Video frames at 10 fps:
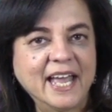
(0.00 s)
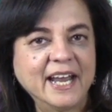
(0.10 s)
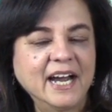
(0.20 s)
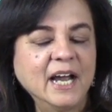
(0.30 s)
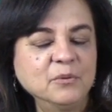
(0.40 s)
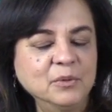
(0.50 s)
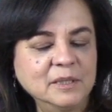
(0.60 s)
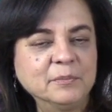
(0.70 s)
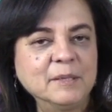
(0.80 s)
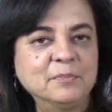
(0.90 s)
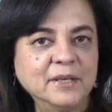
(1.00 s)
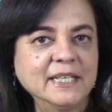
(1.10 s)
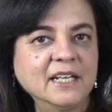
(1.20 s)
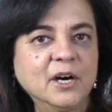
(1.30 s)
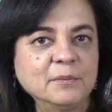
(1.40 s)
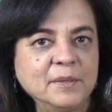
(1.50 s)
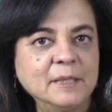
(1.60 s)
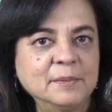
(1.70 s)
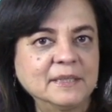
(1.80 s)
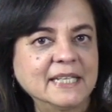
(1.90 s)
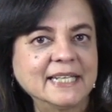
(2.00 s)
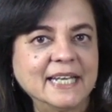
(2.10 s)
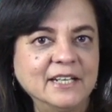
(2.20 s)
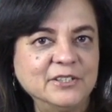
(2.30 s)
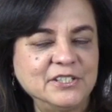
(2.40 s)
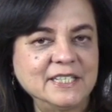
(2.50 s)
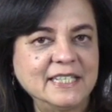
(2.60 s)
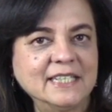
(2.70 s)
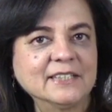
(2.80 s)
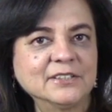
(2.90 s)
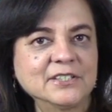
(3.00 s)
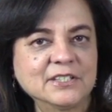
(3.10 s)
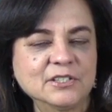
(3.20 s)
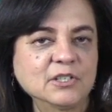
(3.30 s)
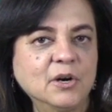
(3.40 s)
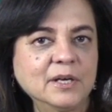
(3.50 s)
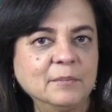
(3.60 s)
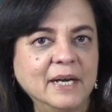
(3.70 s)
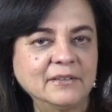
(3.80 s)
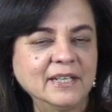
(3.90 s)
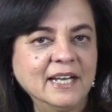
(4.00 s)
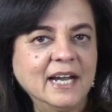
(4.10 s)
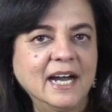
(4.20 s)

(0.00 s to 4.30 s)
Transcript: And I will be bringing on people like energy healers to talk about